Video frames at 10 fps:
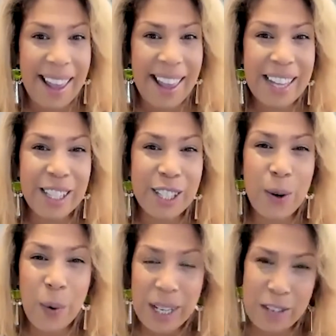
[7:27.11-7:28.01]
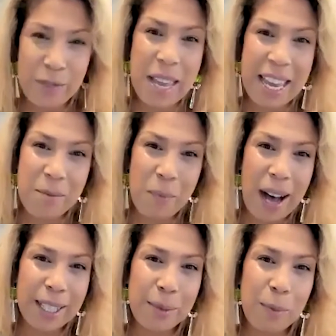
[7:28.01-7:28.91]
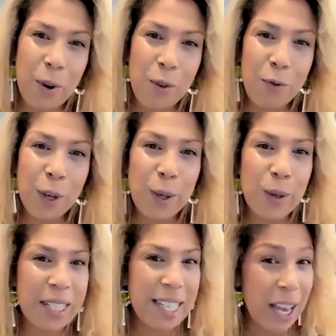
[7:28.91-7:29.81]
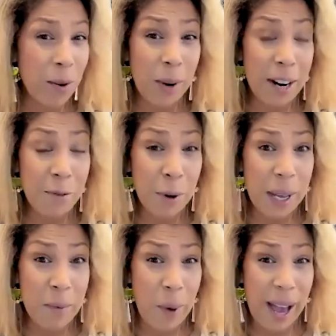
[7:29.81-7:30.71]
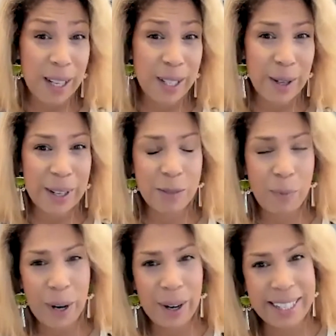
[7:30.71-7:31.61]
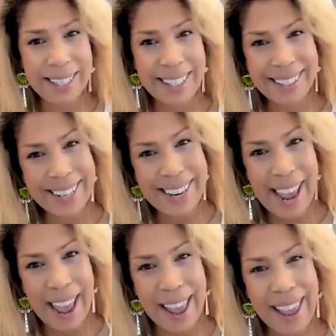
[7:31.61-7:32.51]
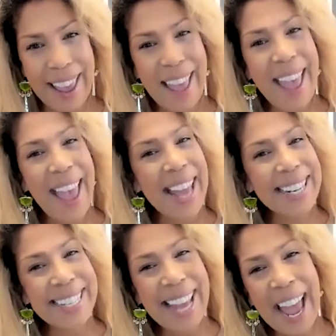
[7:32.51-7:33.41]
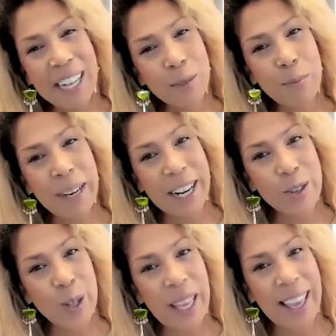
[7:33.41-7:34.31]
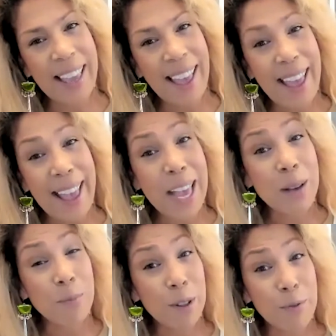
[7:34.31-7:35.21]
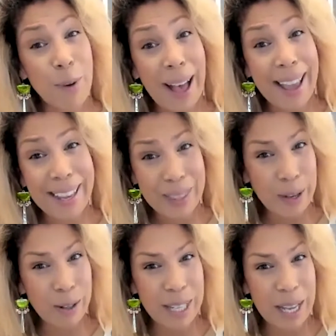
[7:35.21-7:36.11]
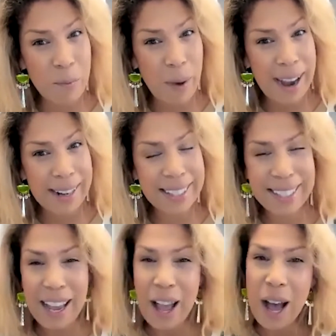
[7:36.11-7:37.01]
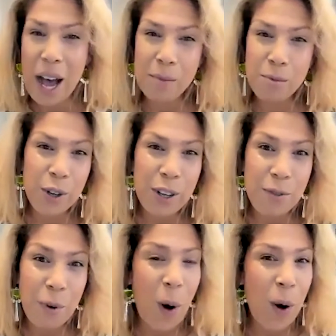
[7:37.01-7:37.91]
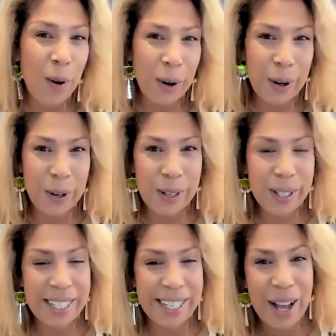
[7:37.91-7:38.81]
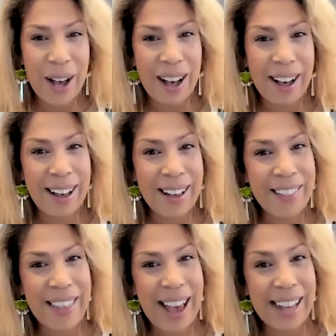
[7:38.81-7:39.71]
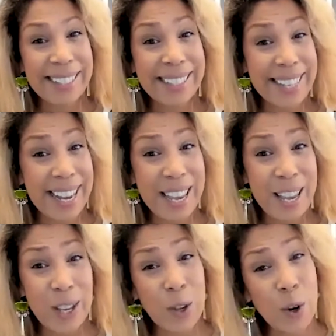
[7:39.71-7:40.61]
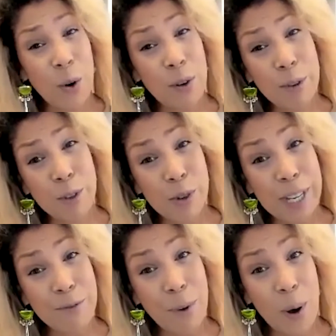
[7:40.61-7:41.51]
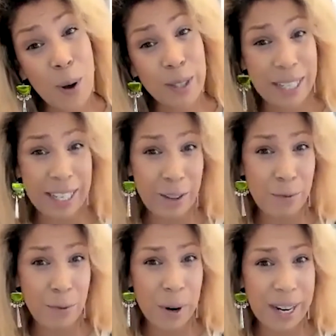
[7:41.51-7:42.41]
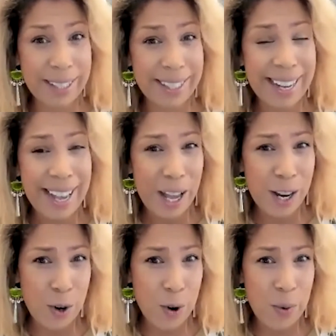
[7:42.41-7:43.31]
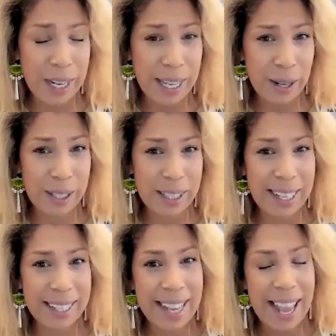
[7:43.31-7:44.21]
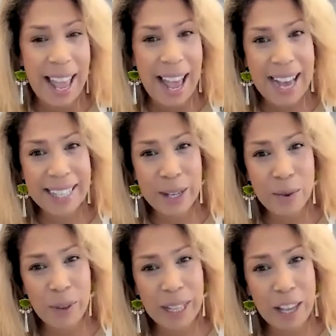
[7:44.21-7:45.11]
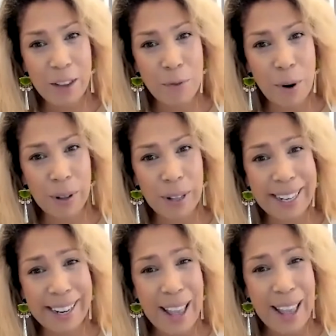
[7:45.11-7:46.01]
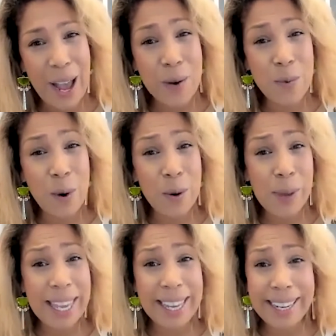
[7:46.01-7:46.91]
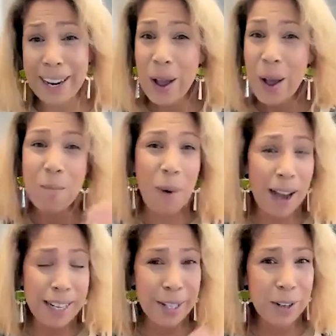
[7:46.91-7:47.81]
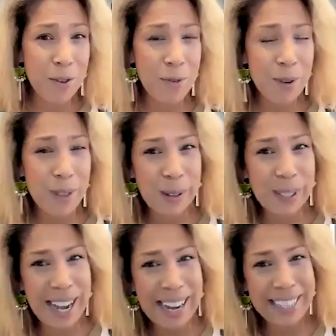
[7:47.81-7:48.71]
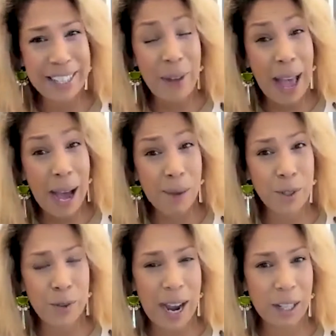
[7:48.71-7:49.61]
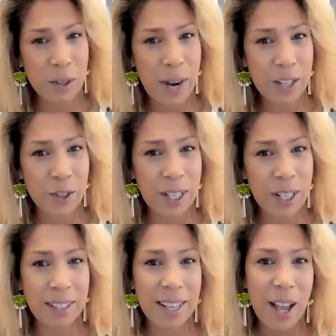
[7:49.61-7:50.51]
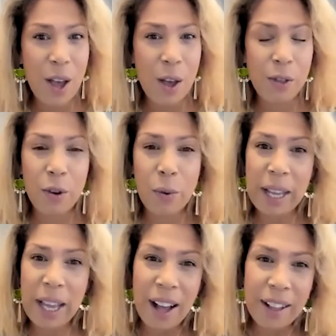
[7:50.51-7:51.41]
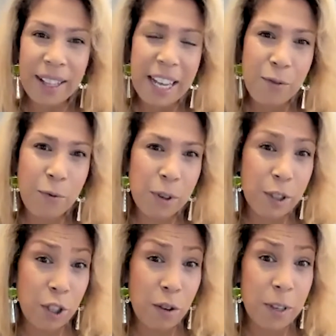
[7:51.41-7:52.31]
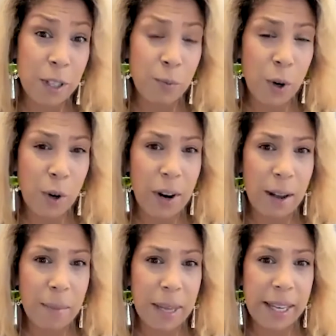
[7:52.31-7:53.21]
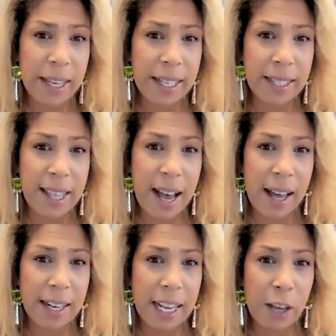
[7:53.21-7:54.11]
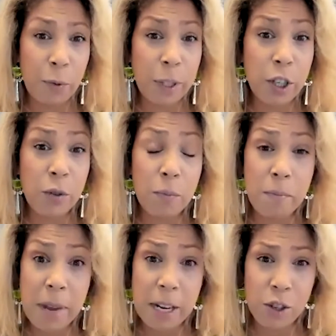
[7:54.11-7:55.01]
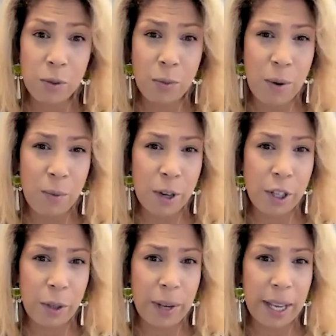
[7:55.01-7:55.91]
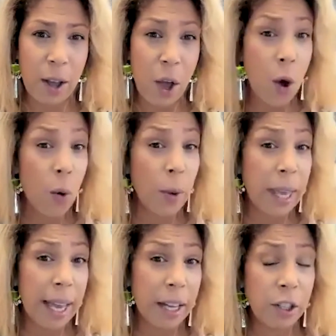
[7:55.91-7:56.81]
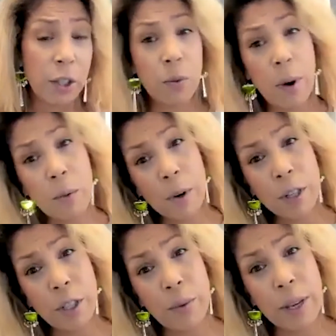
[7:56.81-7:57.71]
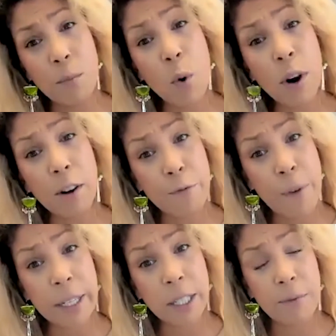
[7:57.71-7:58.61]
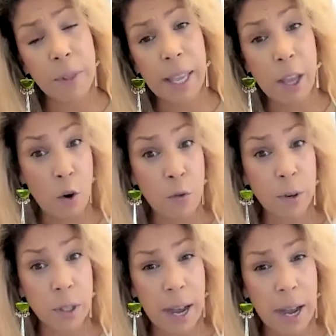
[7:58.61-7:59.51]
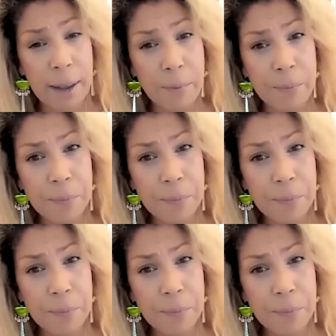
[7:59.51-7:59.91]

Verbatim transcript: it's going to make it possible for you to take whatever impacts you're experiencing today and to exponentially amplify those impacts. I'm sure you've all heard uh, that saying, you know, if a tree falls in the forest and no one hears it, has it really fallen? And while we can ponder over those kinds of abstract questions, the reality for service programming is that if we don't measure what we're doing, we can't do what we're doing more effectively over time.